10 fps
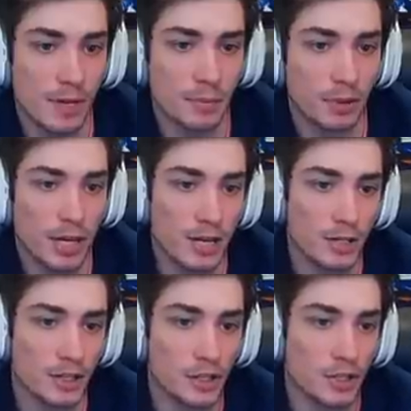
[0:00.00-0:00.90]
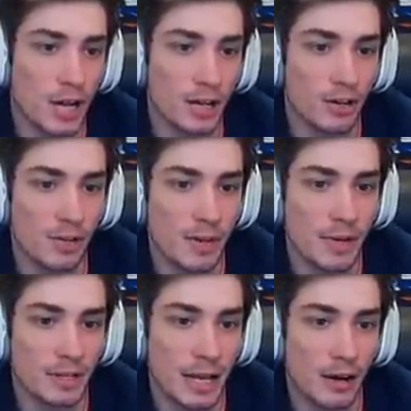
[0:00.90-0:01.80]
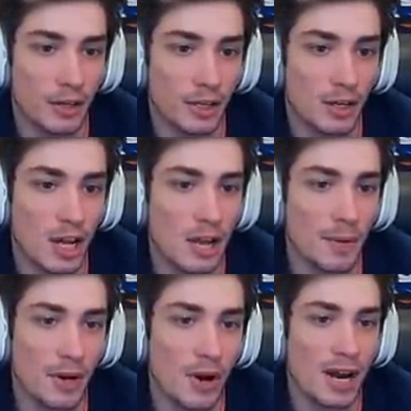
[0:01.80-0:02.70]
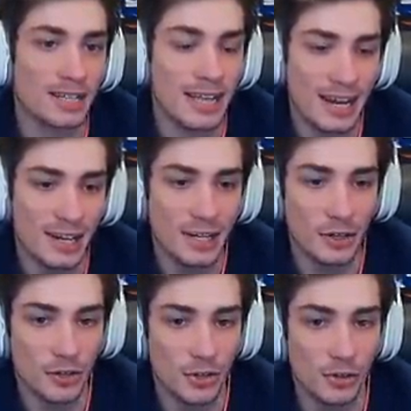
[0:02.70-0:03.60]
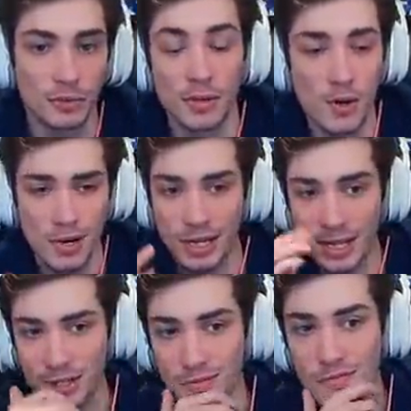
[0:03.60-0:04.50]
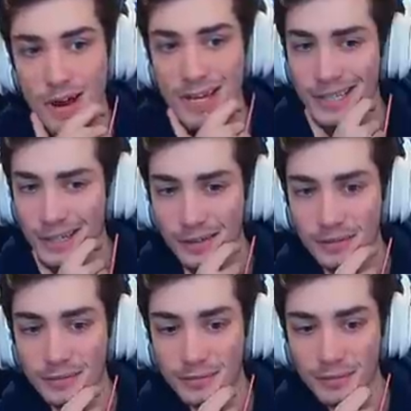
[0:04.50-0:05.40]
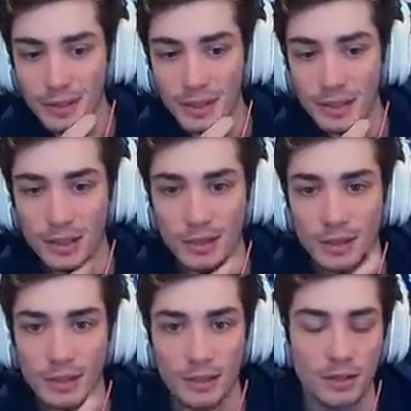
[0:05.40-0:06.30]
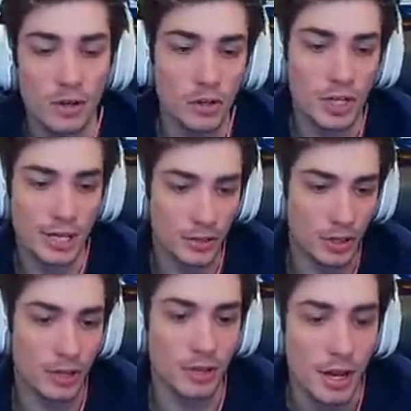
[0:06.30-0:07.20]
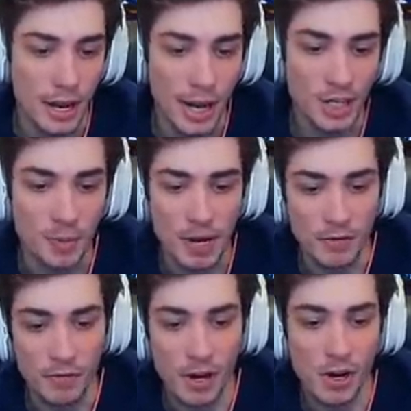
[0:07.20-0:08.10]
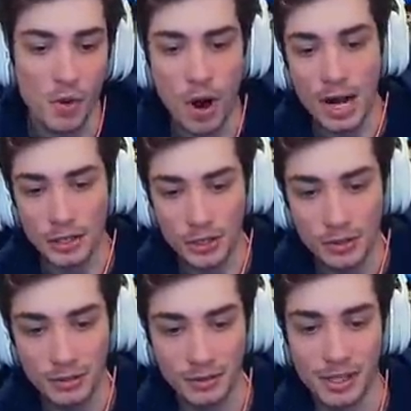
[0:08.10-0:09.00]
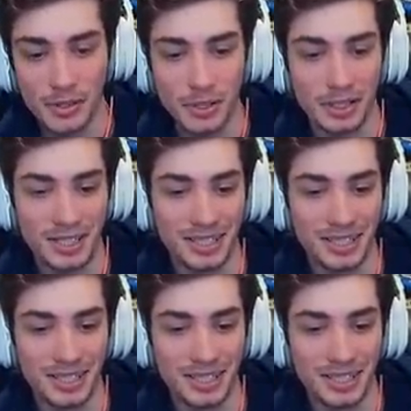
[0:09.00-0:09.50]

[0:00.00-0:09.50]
to make plays, and it's just not going to be a mentality, but our identity here soon. Okay, that's vague. Coach Zanga says, It's been fun to watch. No, uh,